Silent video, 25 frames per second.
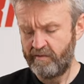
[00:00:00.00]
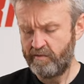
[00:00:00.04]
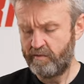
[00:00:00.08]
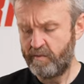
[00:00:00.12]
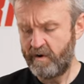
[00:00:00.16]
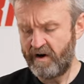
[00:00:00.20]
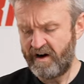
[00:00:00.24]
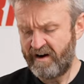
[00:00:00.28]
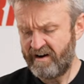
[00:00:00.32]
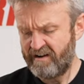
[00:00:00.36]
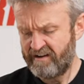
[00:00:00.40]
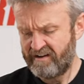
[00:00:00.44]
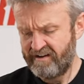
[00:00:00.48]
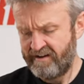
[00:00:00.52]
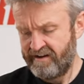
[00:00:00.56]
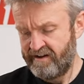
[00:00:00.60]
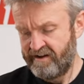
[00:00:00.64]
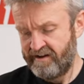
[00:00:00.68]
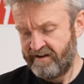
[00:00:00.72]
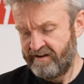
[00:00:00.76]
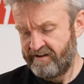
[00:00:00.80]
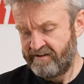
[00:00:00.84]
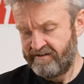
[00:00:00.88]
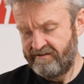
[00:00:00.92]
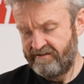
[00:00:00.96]
But
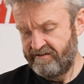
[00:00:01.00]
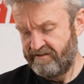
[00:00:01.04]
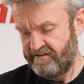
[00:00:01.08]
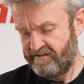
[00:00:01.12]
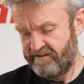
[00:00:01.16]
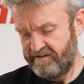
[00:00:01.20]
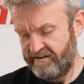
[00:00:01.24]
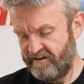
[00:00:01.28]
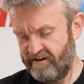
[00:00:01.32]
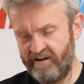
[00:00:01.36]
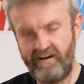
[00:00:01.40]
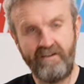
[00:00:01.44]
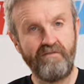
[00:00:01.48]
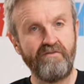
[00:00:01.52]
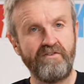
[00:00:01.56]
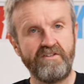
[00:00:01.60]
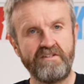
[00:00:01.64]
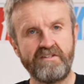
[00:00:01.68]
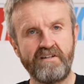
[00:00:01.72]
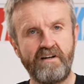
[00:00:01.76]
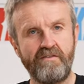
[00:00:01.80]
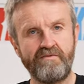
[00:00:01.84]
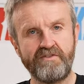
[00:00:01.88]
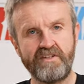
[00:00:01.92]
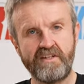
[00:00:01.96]
I love these
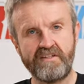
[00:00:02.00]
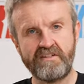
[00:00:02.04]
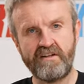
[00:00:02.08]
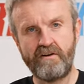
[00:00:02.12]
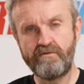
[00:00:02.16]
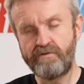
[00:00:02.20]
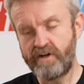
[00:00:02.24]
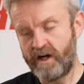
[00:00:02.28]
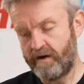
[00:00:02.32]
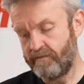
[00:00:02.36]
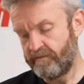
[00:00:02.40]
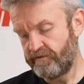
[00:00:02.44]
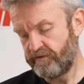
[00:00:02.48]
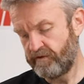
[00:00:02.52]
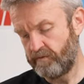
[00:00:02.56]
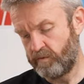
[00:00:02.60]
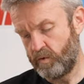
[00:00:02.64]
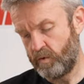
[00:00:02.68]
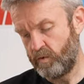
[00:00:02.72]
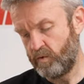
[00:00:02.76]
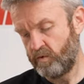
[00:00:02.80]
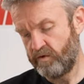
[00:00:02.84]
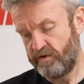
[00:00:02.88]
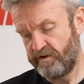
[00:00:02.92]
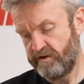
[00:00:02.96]
gloves. They're so
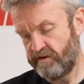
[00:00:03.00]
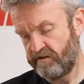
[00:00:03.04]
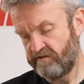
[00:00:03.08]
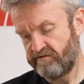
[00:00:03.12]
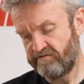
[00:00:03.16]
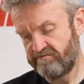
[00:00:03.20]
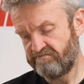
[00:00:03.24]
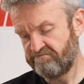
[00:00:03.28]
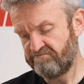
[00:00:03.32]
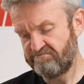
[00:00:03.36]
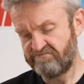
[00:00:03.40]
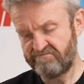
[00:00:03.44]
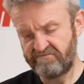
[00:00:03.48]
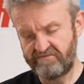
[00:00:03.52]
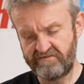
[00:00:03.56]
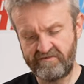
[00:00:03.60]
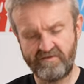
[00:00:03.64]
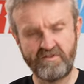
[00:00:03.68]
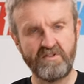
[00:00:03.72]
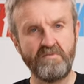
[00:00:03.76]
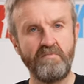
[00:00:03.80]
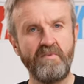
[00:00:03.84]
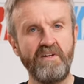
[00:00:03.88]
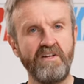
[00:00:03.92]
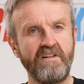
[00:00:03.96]
comfortable that
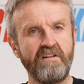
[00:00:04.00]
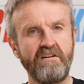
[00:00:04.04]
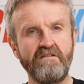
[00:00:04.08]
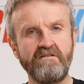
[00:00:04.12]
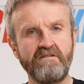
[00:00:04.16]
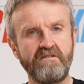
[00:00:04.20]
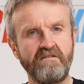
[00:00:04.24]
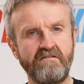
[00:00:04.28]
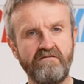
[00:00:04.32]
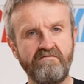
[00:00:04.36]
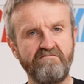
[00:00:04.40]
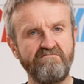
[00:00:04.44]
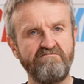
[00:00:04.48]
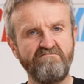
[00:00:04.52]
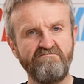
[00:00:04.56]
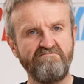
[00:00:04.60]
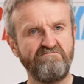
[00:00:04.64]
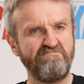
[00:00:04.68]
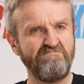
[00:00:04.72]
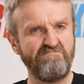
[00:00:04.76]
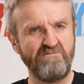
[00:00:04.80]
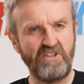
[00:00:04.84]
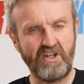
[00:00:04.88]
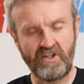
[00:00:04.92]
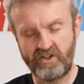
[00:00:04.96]
to me, those are
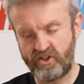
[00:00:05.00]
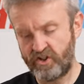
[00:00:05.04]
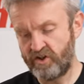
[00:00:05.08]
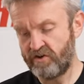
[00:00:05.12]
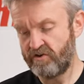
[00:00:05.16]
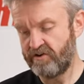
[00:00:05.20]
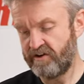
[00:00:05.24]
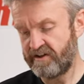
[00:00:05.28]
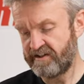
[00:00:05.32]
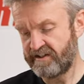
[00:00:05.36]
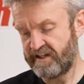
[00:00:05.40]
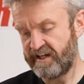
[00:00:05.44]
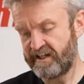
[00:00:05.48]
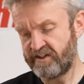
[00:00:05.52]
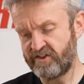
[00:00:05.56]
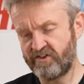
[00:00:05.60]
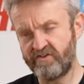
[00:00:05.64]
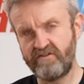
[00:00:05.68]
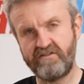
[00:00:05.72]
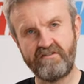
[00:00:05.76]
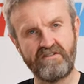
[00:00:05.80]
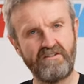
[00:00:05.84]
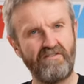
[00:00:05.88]
luxurious extras.